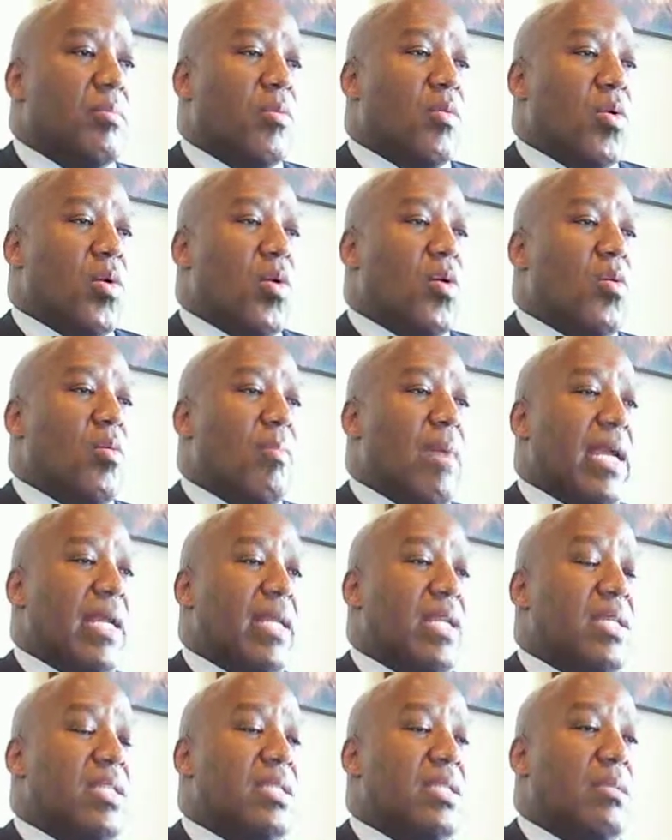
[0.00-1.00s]
chrome,
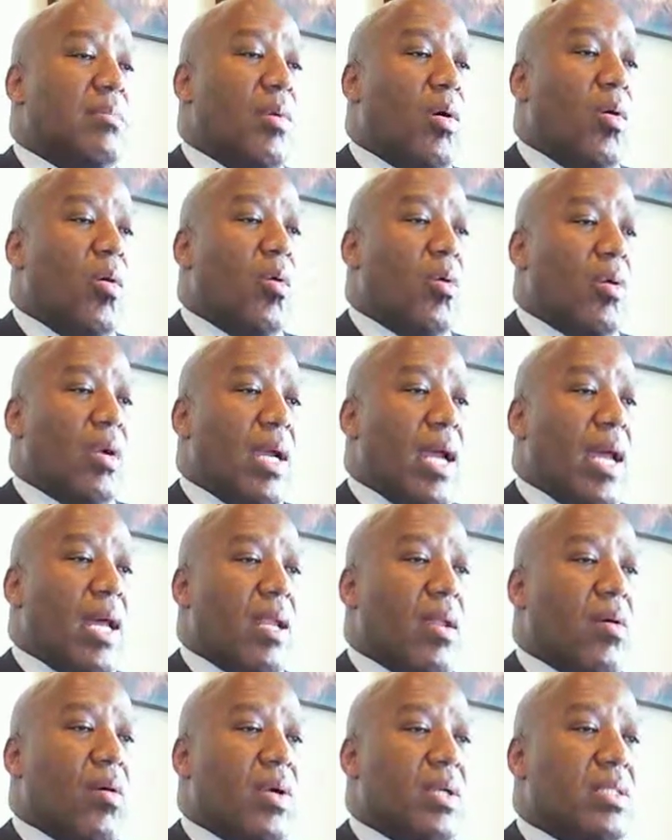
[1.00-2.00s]
magnesium, ore,
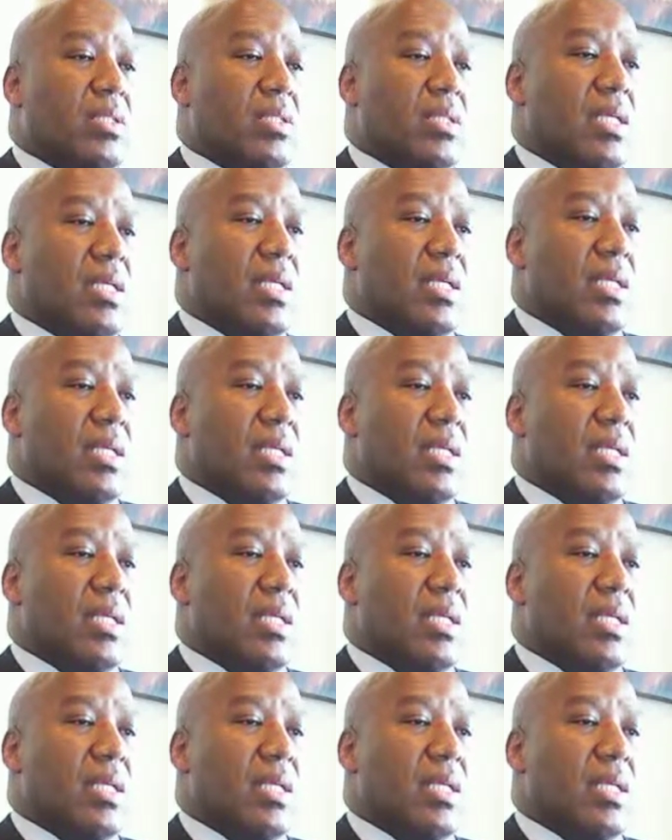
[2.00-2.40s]
alloys,